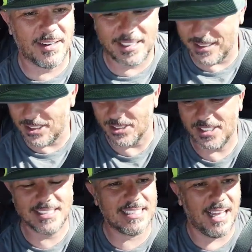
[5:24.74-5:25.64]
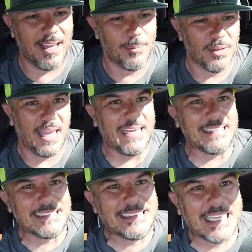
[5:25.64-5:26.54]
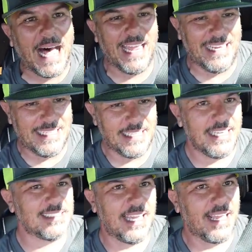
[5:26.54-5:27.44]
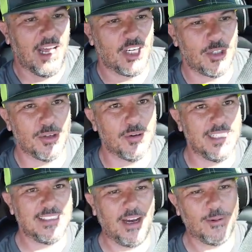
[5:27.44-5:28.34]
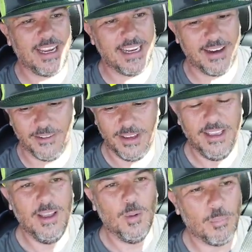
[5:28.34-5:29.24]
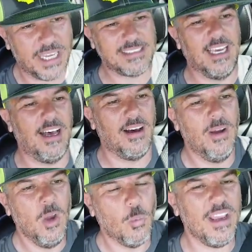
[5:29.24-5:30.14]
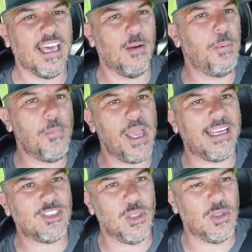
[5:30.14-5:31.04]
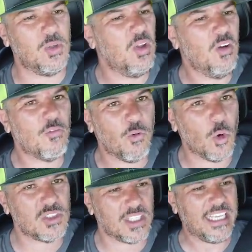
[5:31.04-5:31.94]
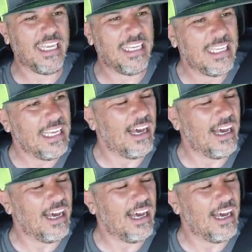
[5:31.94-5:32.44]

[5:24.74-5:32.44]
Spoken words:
air conditioner because I'm like dying. It's like 100 degrees out right now. But we got a PPI tune, full delete.